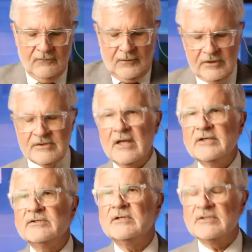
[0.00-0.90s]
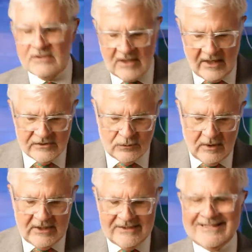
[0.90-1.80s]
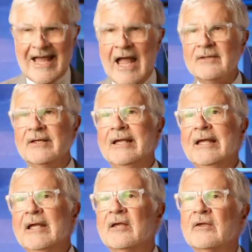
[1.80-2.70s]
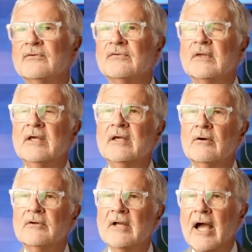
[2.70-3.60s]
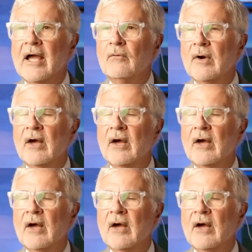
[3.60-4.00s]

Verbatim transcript: First, let's discuss what exactly is the keto diet.